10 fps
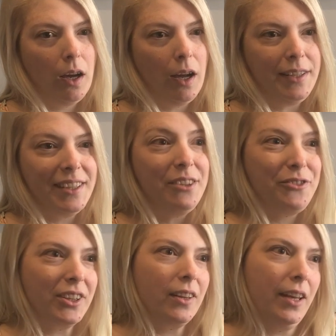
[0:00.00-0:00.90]
I did
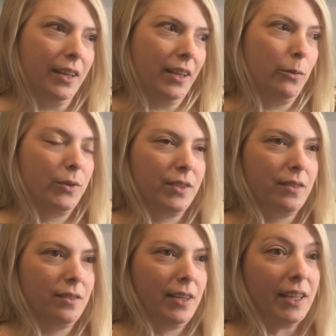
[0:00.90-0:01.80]
feel like it
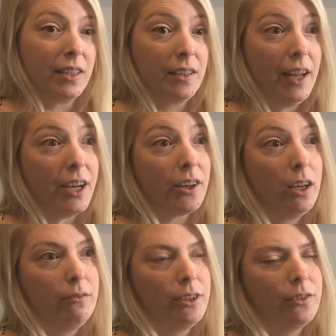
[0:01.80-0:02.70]
was taken care
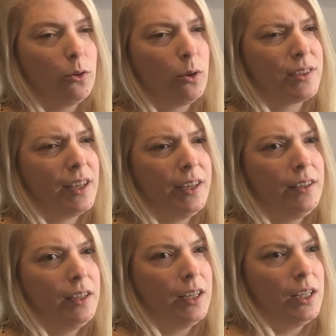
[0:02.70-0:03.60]
of. And of course,
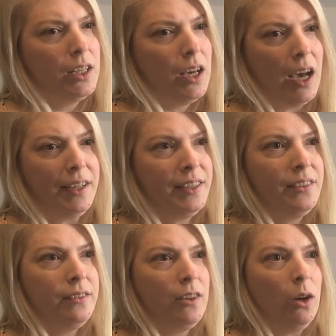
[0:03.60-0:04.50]
I
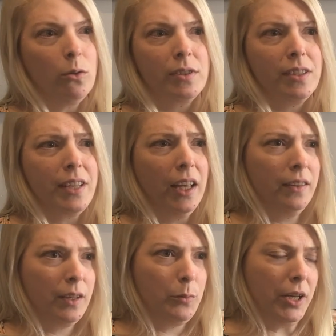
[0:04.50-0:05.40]
didn't know to tell
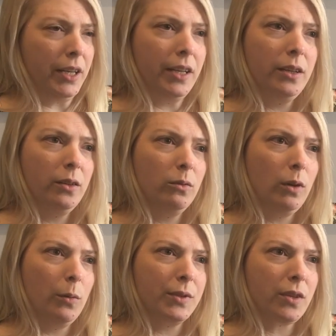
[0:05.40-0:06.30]
anybody
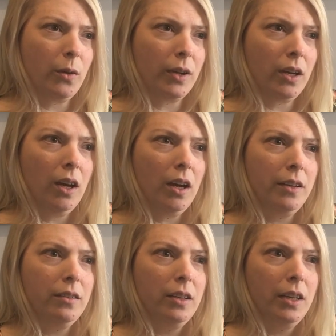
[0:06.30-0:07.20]
what was going
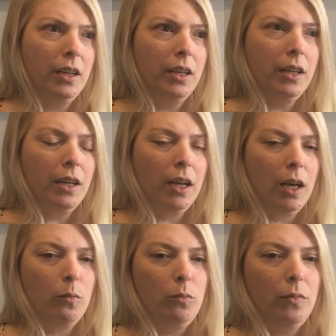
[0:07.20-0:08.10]
on.
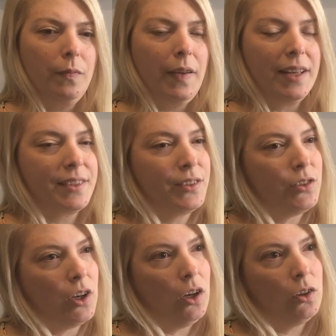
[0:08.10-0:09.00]
As an
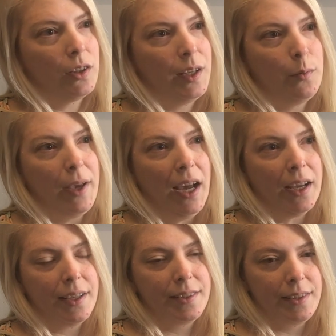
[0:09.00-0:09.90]
adult looking
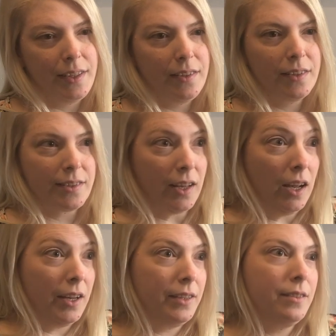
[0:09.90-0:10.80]
back, I see the
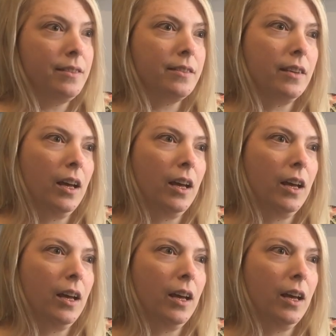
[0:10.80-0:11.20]
signs,